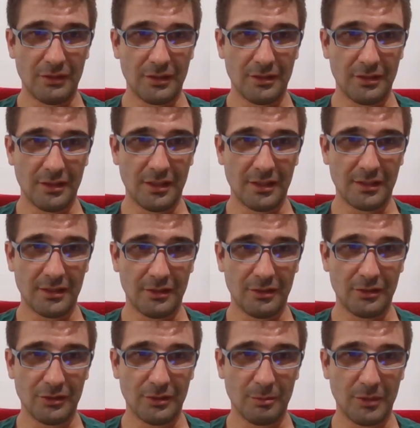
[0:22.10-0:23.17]
Devin Clark,
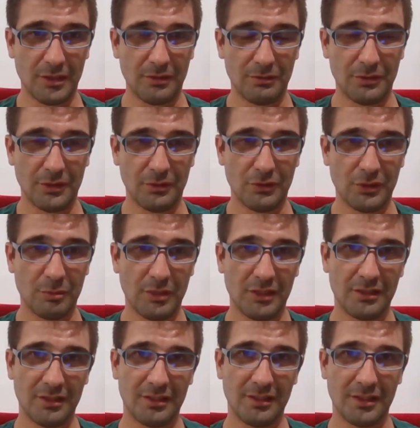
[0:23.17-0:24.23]
Alonzo Manifield was
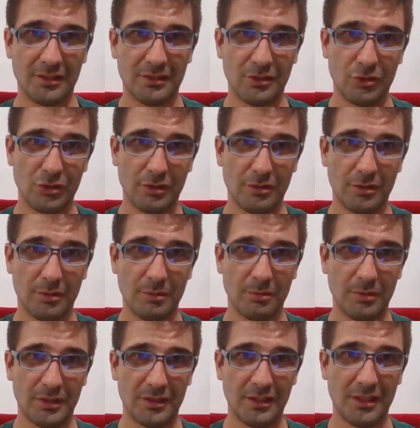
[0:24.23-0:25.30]
better than Dustin
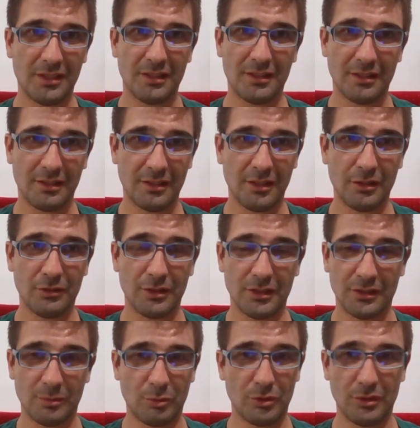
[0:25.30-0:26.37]
Jacoby, but Nikita
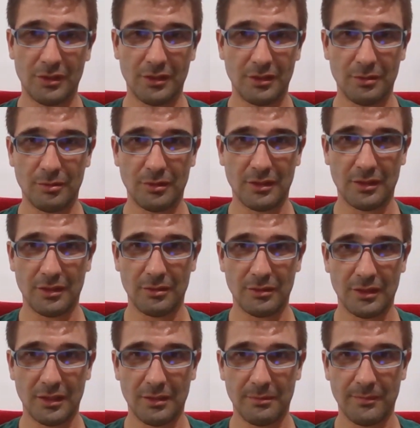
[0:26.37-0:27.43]
Krylov has brutally good
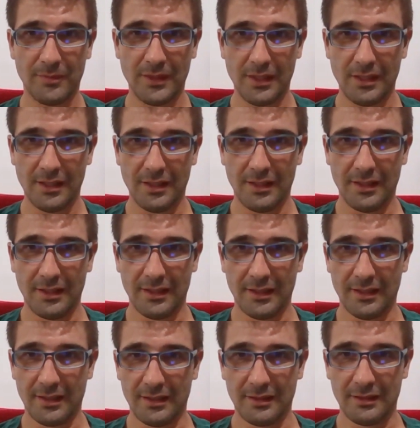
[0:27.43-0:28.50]
ground game.
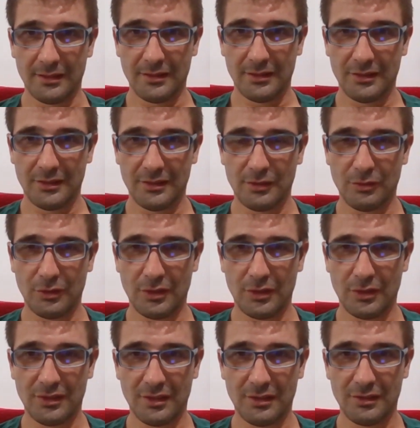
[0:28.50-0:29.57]
And
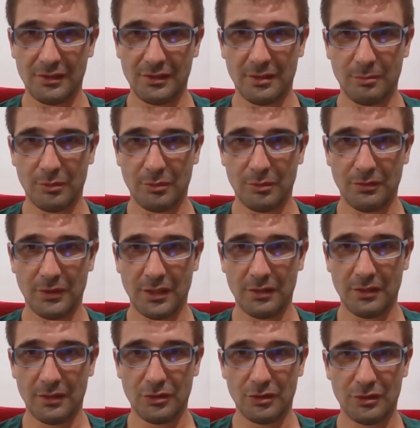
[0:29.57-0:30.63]
6'3",
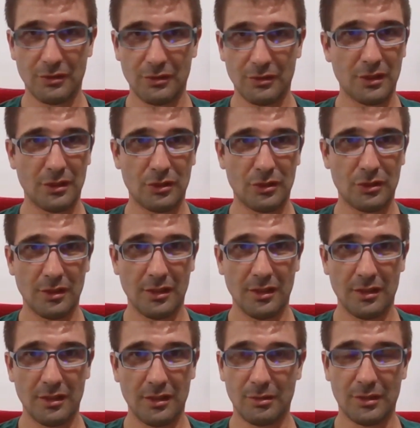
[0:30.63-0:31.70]
77.5 inches of reach,
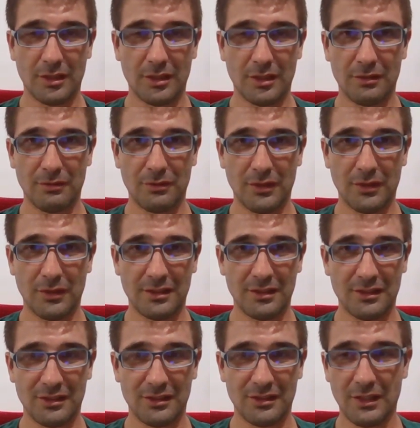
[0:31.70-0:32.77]
Ukrainian
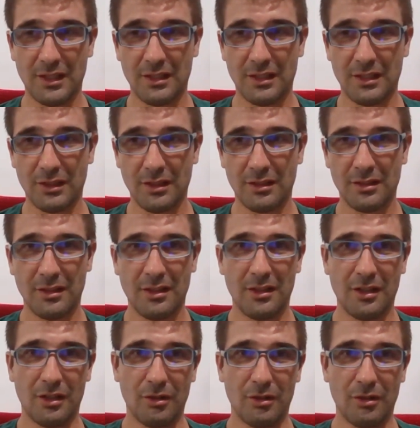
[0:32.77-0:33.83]
fighter is way, way
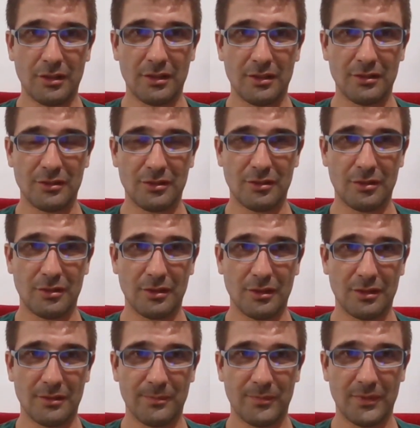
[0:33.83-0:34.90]
longer and
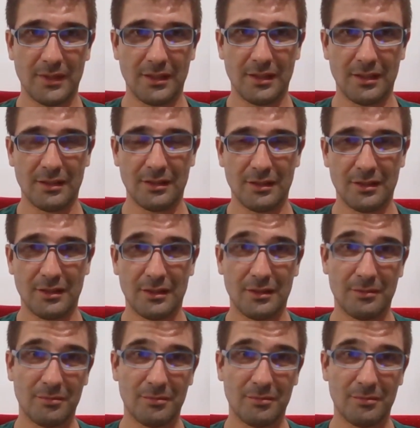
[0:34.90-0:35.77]
stronger than